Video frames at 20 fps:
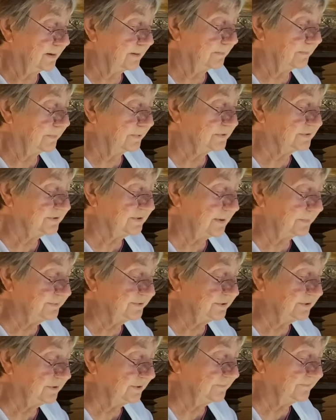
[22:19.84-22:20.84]

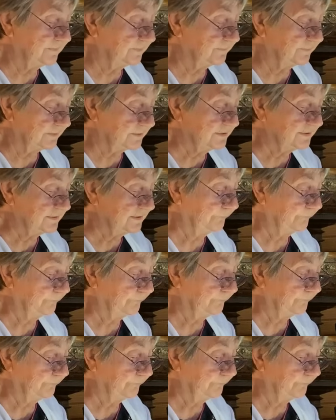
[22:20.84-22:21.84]
perception of
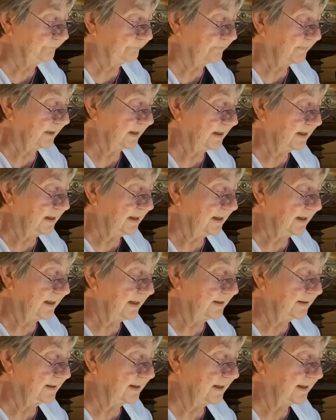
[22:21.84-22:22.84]
diversity,
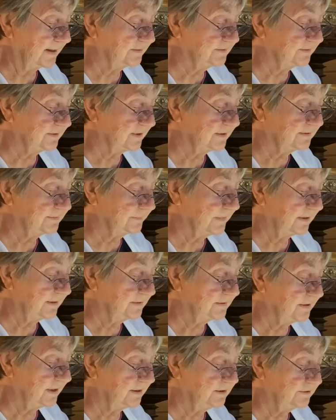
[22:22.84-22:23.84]
and excess
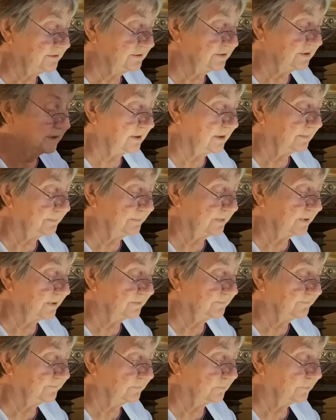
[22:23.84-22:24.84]
meditation upon
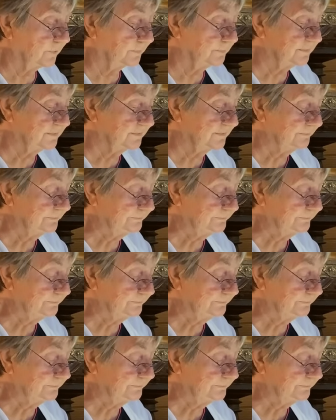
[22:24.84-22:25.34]
forms.